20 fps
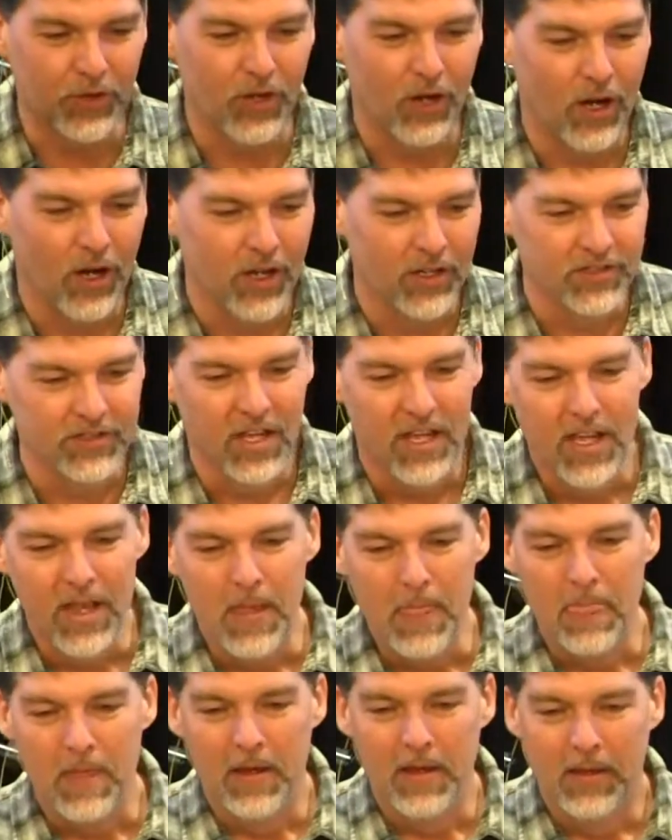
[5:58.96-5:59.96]
the cross,
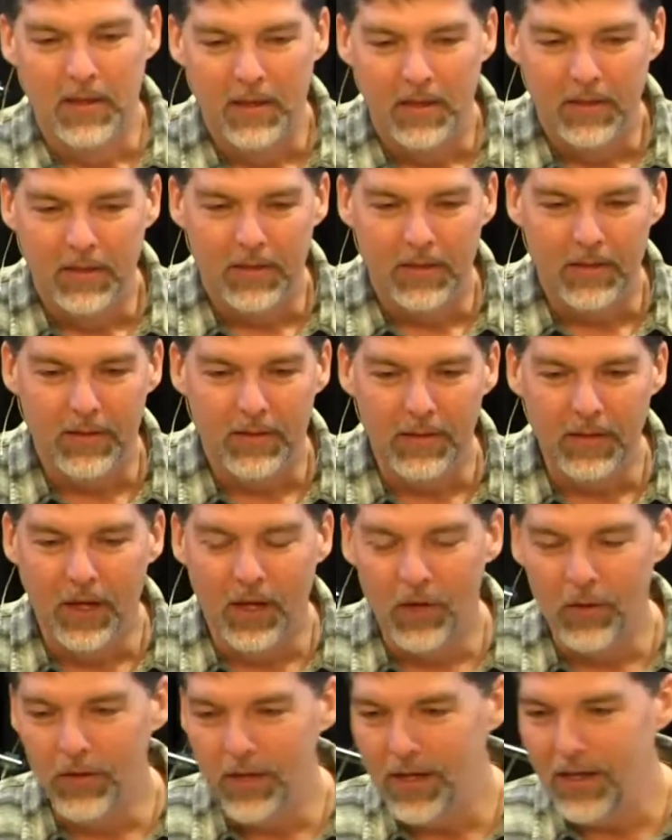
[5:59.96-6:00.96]
you
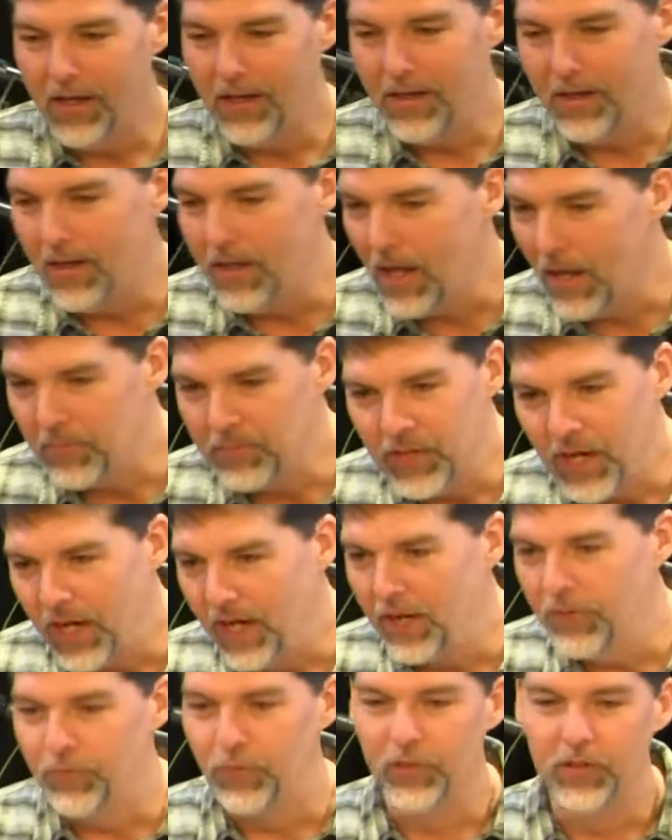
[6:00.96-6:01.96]
know, I'm
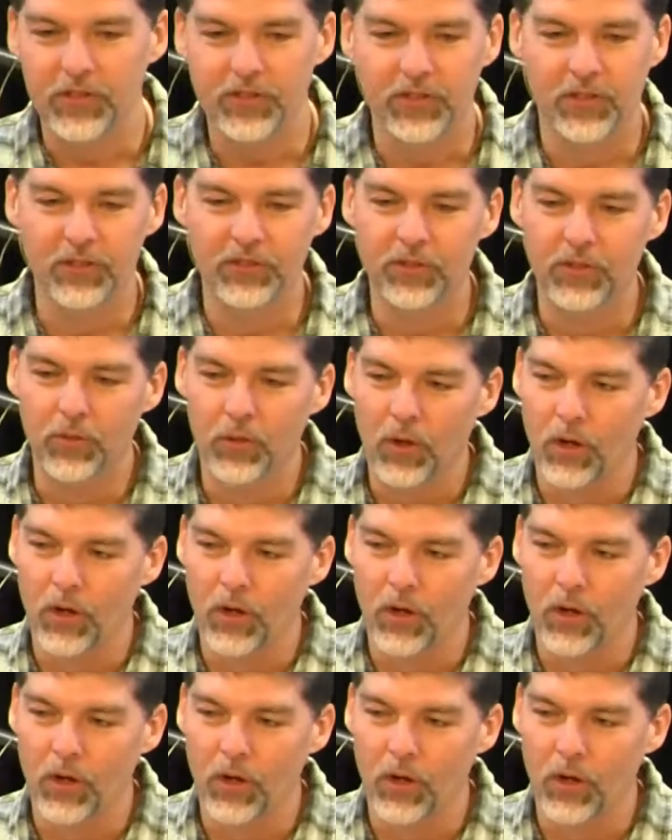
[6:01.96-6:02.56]
dying for the sins of the